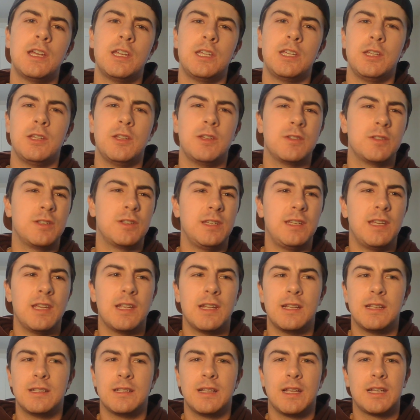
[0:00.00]
You usually
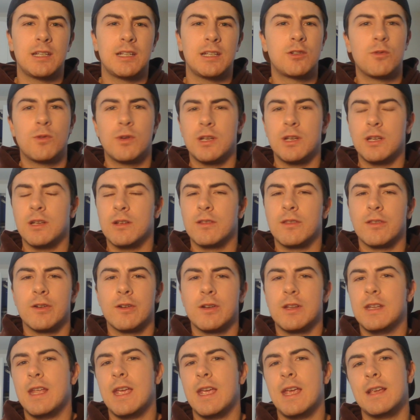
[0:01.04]
get it in like 20 to
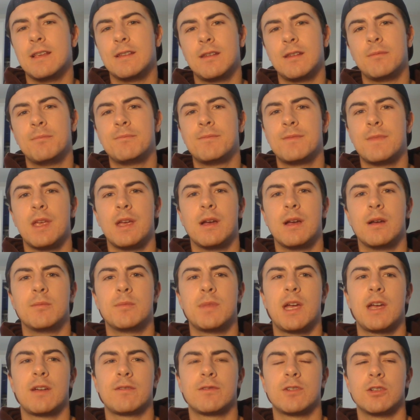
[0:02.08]
30 days
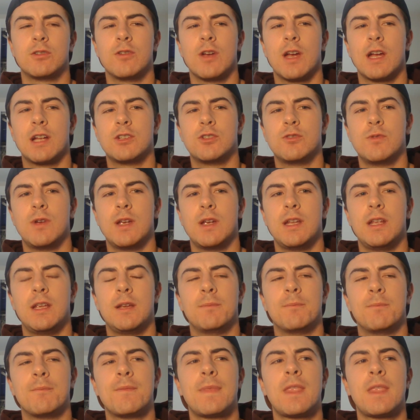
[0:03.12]
after graduating.